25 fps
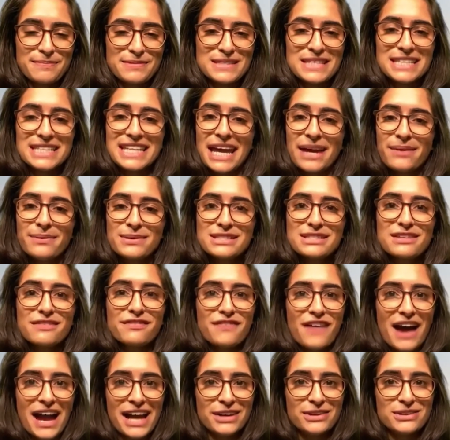Today was the
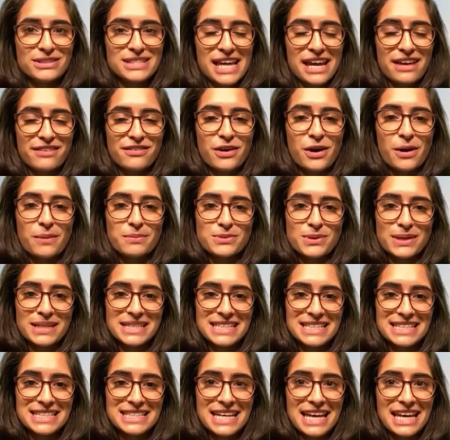final day of
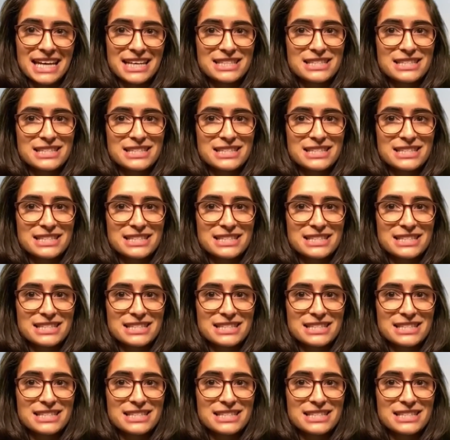COP26,